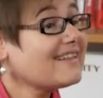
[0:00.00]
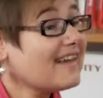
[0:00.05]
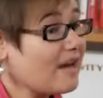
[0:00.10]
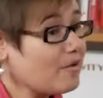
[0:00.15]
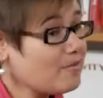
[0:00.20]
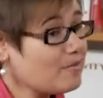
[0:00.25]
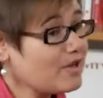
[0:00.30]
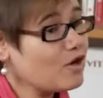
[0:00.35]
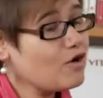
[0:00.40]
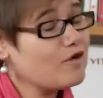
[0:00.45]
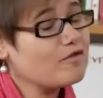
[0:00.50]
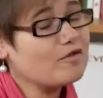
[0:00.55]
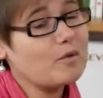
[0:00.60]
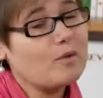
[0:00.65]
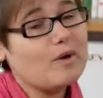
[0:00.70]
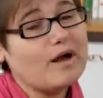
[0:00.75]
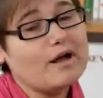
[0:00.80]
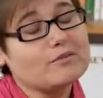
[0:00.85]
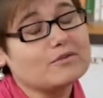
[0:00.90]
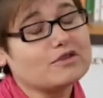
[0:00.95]
Can be
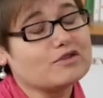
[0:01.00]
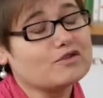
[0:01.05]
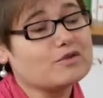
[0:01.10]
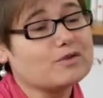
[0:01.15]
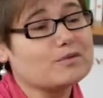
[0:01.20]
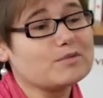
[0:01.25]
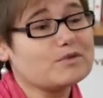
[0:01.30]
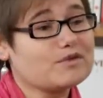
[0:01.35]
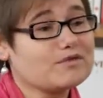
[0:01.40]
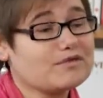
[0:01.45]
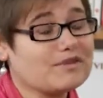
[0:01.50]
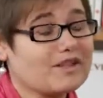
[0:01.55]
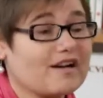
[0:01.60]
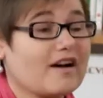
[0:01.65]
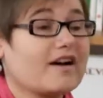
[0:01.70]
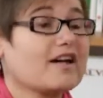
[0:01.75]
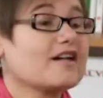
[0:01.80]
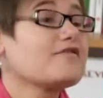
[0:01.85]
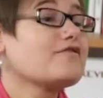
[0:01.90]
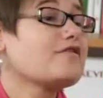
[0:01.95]
overwhelmed in terms of the
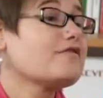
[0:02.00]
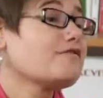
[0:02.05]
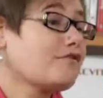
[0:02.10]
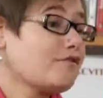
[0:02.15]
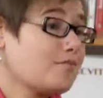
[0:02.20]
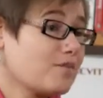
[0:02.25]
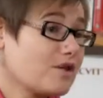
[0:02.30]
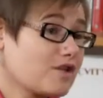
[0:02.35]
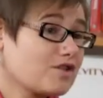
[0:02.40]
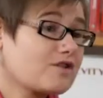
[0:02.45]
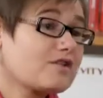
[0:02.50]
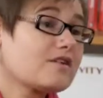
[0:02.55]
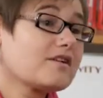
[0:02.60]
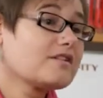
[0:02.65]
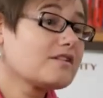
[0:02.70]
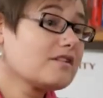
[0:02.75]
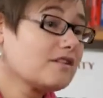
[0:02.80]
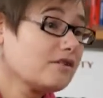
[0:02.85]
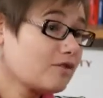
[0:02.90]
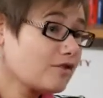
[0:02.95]
kind of information that
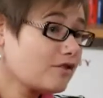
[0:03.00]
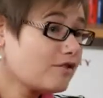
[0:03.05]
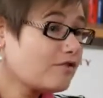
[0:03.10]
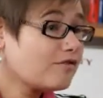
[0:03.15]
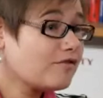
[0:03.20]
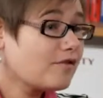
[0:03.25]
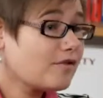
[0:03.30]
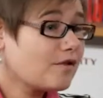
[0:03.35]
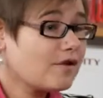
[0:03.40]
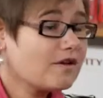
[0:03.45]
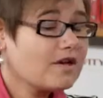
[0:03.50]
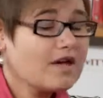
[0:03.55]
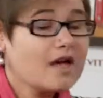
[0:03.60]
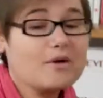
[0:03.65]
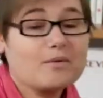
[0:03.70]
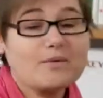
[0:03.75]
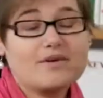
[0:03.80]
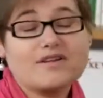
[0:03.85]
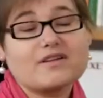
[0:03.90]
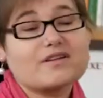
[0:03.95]
they're looking for,
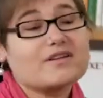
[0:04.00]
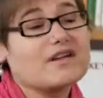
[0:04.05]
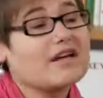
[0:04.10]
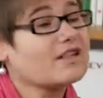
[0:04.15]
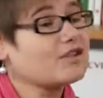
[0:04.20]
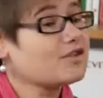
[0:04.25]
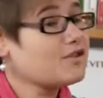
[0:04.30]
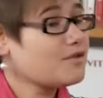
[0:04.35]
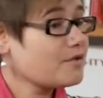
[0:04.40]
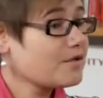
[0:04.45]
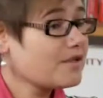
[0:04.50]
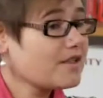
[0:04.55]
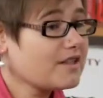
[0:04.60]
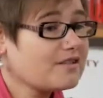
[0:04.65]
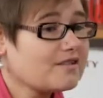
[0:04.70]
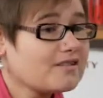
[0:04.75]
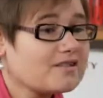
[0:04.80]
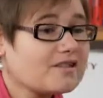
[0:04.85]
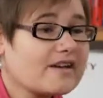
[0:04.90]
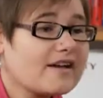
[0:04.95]
whether that is through the
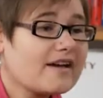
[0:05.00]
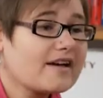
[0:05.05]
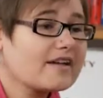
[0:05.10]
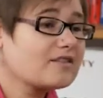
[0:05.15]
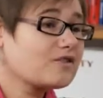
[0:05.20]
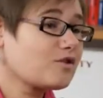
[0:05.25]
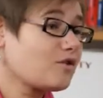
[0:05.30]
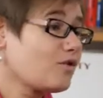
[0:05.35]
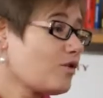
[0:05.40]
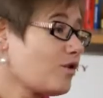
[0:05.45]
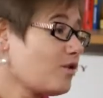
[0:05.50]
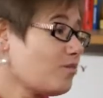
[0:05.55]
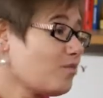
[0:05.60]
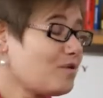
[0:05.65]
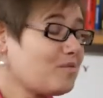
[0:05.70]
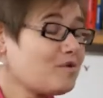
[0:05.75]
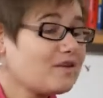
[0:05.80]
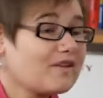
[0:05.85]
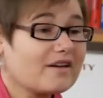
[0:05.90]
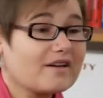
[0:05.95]
internet or
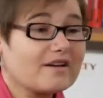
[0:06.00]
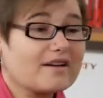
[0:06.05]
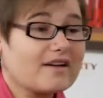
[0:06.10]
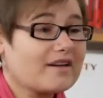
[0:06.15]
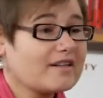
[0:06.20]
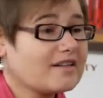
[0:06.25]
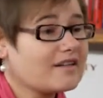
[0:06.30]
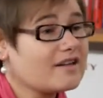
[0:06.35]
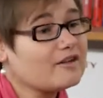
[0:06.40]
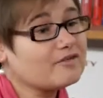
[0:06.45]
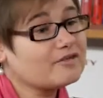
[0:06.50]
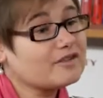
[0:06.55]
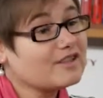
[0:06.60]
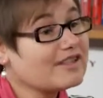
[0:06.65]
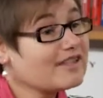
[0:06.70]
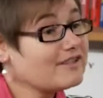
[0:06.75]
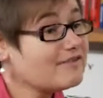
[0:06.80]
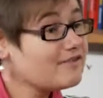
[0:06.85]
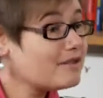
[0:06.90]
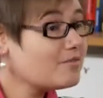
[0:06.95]
people that are kind enough to
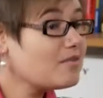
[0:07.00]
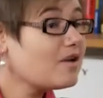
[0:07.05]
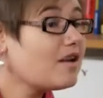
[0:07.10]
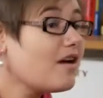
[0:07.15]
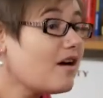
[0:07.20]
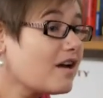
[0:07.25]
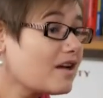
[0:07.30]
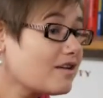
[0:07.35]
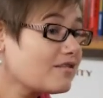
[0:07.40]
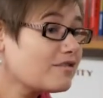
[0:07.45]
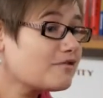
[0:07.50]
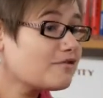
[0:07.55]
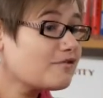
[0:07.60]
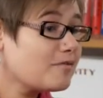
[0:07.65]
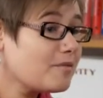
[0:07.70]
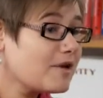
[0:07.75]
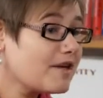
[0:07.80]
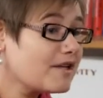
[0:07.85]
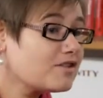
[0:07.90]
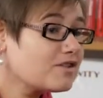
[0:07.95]
give them a lot of
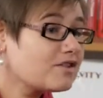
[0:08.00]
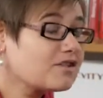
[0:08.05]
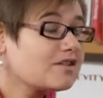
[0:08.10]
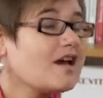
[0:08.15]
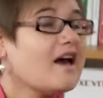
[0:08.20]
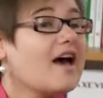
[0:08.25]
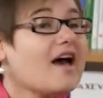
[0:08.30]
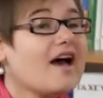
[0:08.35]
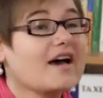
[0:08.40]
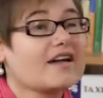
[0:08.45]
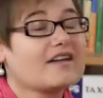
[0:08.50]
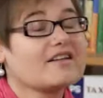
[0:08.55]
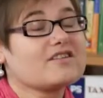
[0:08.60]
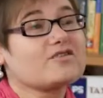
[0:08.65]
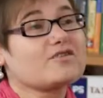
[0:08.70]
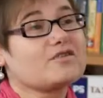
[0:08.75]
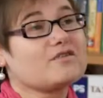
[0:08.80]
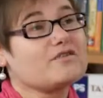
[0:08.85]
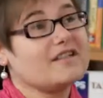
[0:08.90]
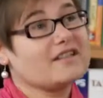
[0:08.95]
information. And you're
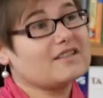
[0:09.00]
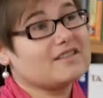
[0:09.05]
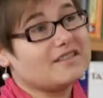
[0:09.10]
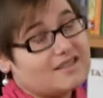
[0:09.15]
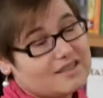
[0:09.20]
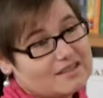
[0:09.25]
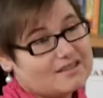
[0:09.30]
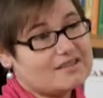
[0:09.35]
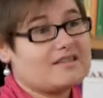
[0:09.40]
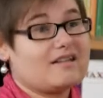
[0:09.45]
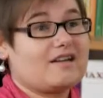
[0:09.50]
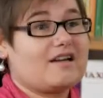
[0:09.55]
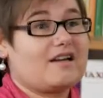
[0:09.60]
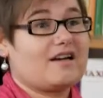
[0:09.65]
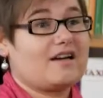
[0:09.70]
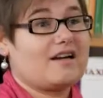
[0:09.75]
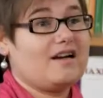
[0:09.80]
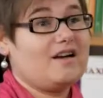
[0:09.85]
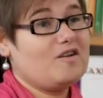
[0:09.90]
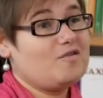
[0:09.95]
sort of like sitting there like,
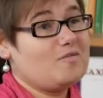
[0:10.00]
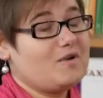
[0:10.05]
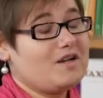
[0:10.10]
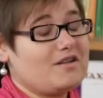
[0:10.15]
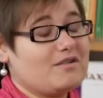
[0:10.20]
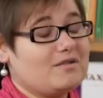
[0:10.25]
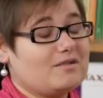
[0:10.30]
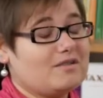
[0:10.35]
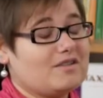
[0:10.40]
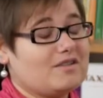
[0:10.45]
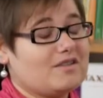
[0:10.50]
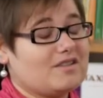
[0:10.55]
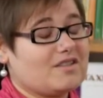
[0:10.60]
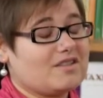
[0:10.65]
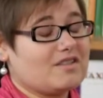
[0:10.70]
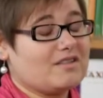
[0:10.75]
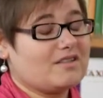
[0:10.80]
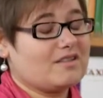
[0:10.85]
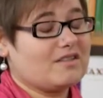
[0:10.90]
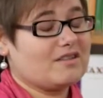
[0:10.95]
how am I going to
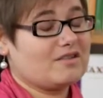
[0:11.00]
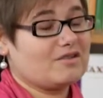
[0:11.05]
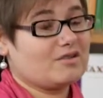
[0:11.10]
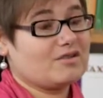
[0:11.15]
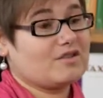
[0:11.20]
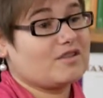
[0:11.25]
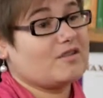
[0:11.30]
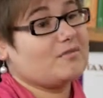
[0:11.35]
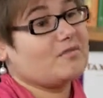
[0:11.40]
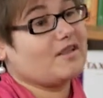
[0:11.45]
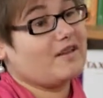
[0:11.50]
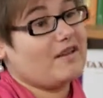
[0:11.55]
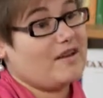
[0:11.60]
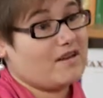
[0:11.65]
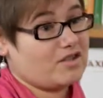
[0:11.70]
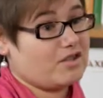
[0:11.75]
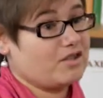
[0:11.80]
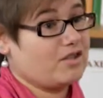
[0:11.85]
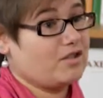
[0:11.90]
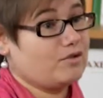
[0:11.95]
distill this to something
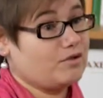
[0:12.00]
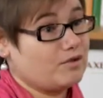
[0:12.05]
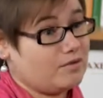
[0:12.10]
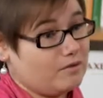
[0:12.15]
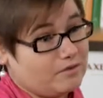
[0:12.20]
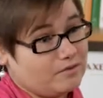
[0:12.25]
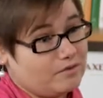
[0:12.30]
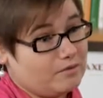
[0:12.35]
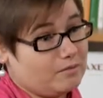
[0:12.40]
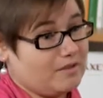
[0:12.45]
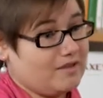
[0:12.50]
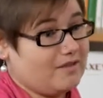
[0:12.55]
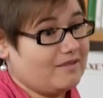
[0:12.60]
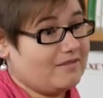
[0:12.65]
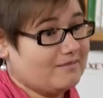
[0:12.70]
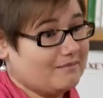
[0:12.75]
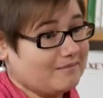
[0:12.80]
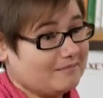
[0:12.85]
actually useful to me?